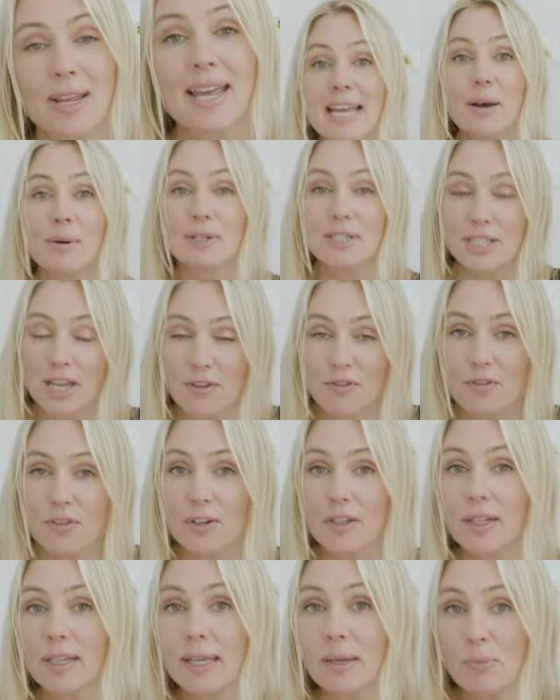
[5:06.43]
Now, it
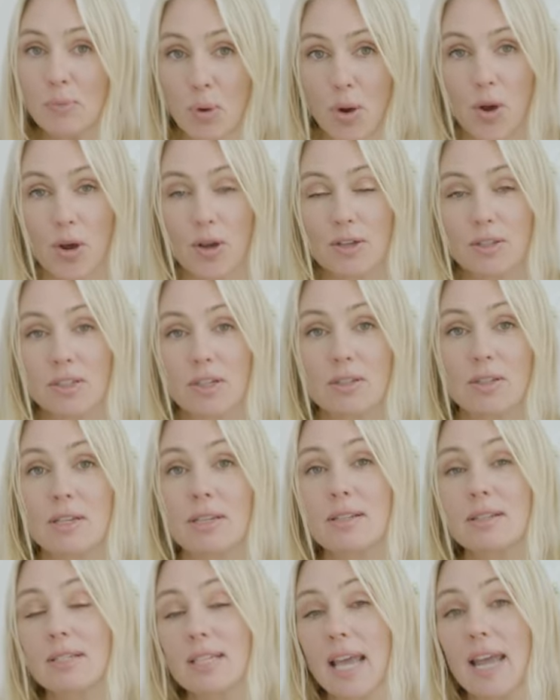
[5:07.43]
definitely works because it
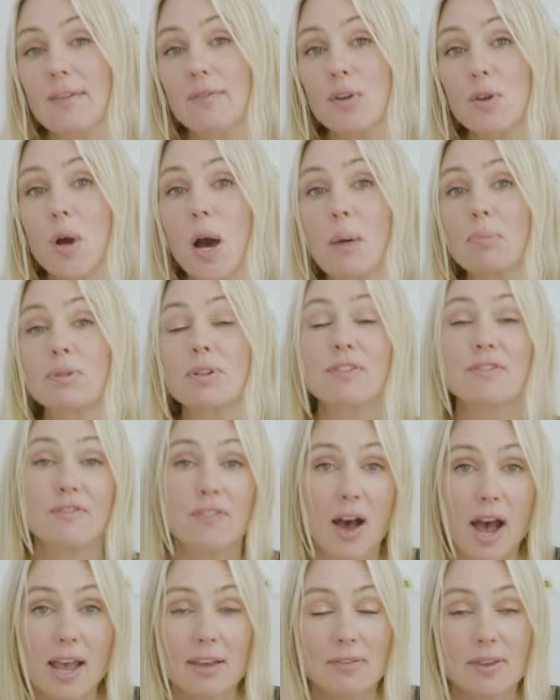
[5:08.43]
could save you up to
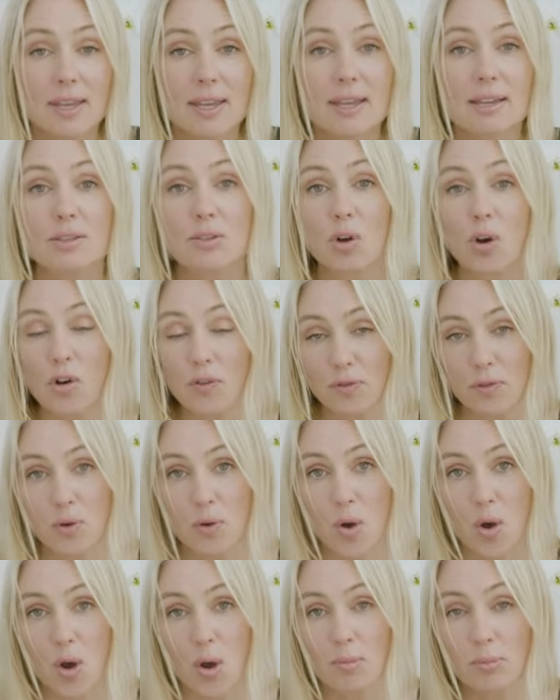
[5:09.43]
5 years off
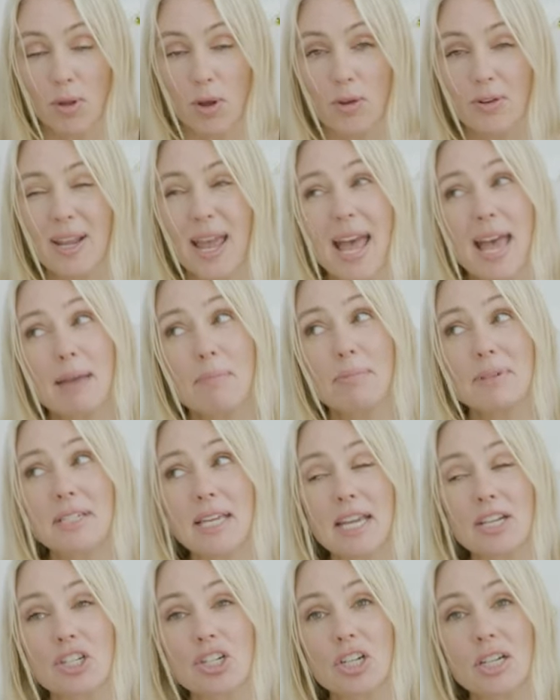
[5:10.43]
your home loan and
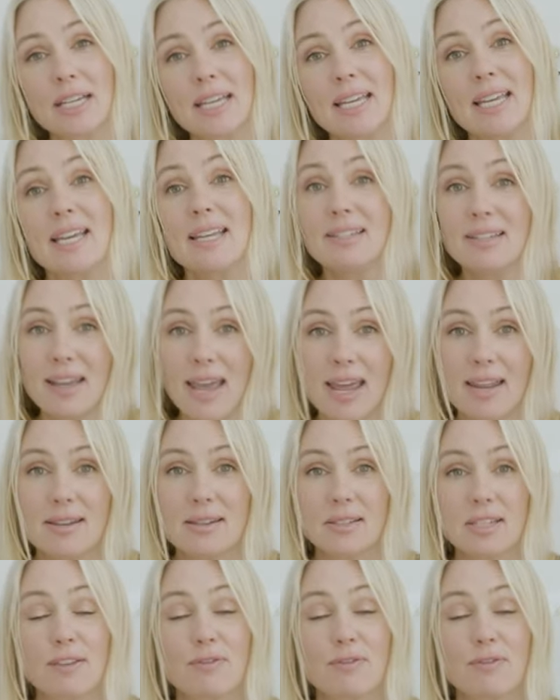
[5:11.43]
potentially tens,